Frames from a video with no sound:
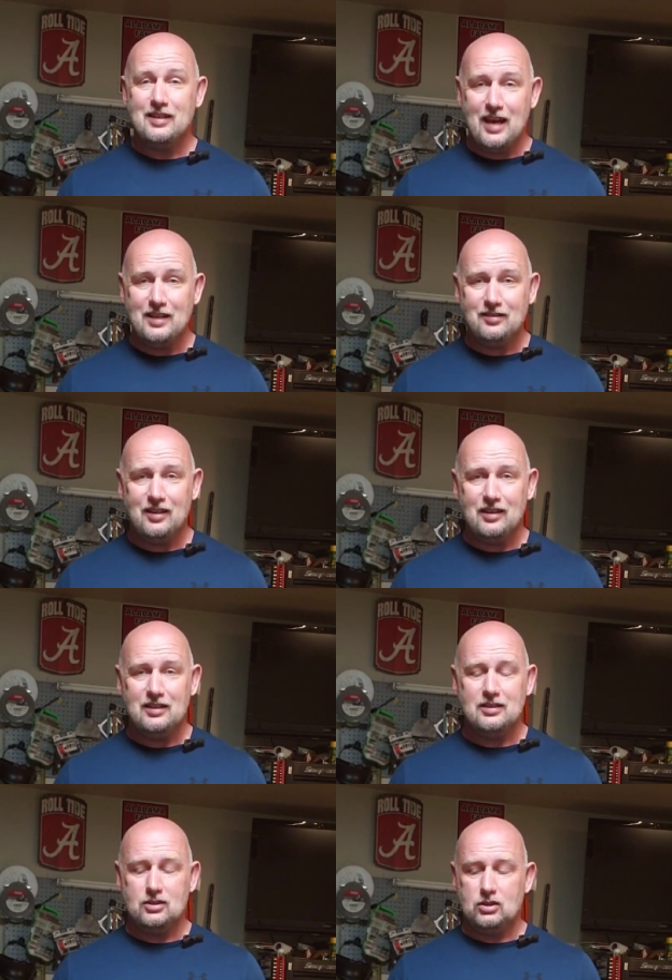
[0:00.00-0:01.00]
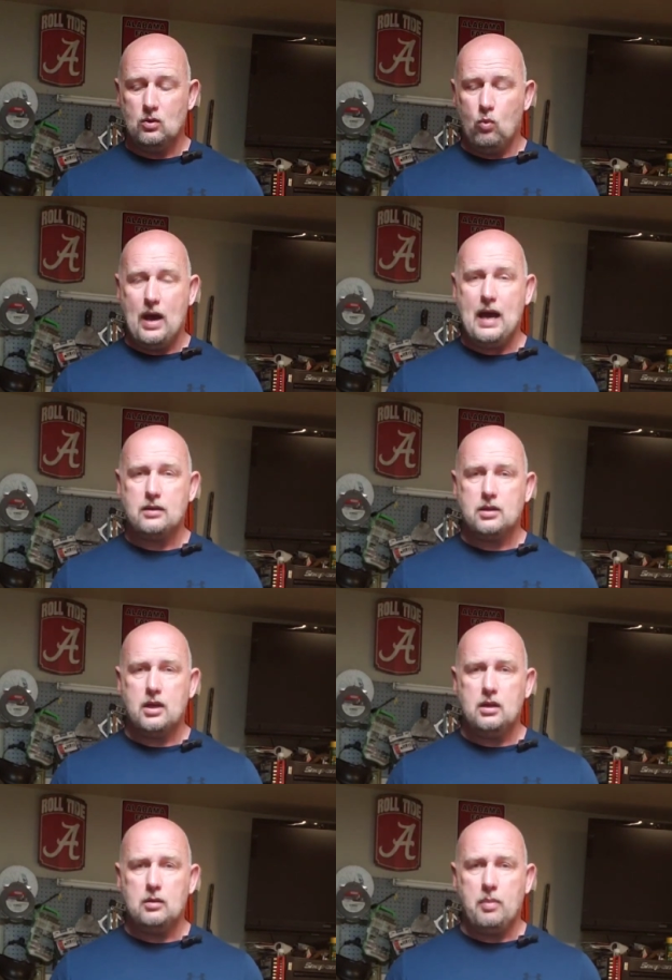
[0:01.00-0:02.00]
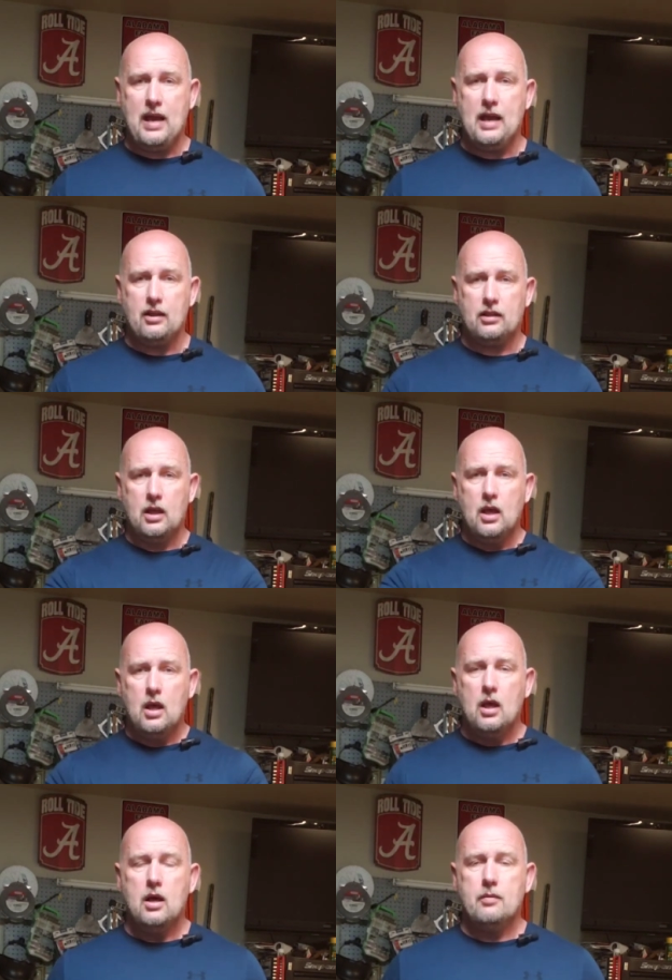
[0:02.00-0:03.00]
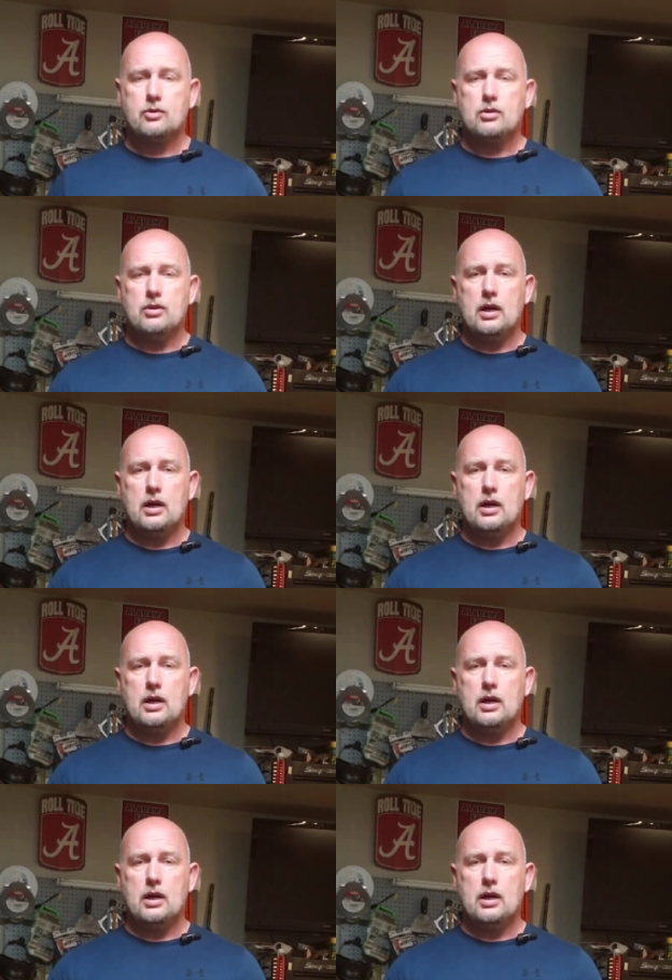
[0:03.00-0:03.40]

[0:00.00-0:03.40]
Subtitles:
18-inch wide cutting path up through